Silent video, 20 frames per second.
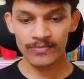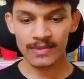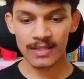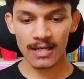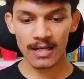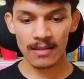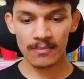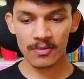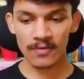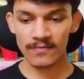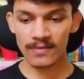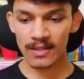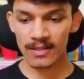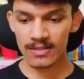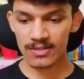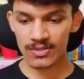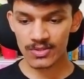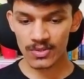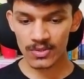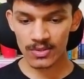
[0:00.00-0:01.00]
The name of the
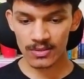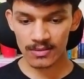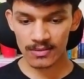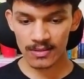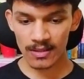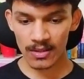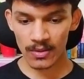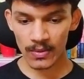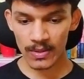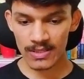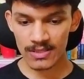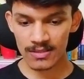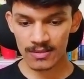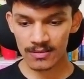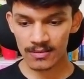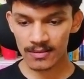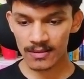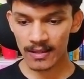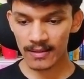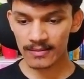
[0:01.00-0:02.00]
institute, the
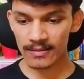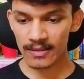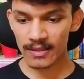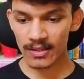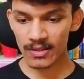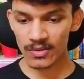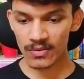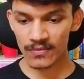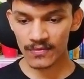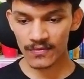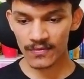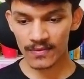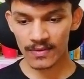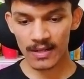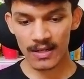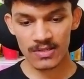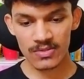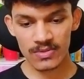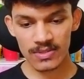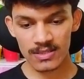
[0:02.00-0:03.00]
location and the date of
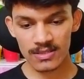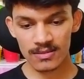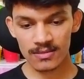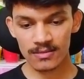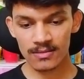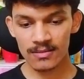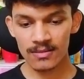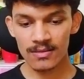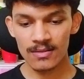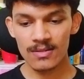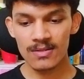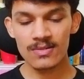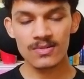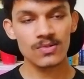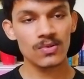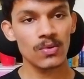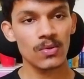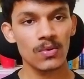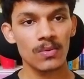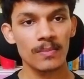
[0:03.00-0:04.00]
graduation.
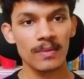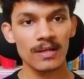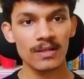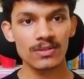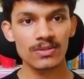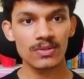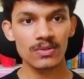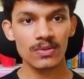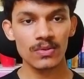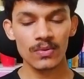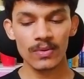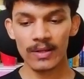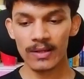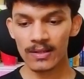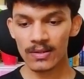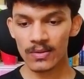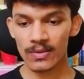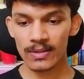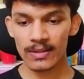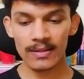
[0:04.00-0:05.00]
So make sure to
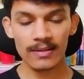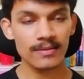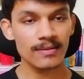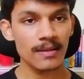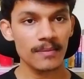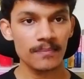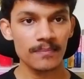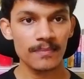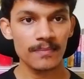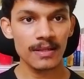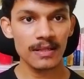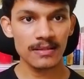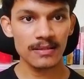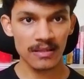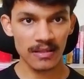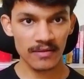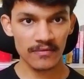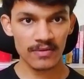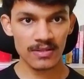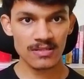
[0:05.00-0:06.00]
include them in
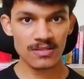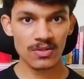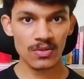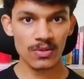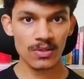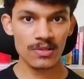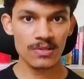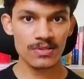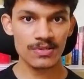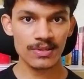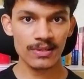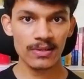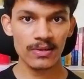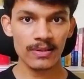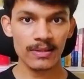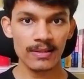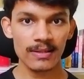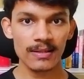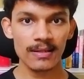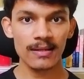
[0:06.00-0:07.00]
the reverse chronological
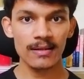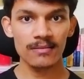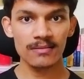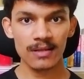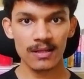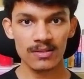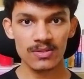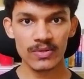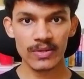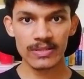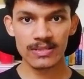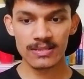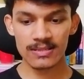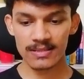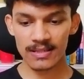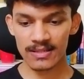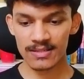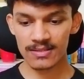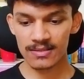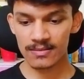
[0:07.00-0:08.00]
order in the
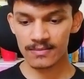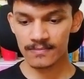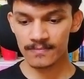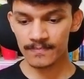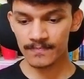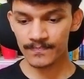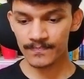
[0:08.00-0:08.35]
education section.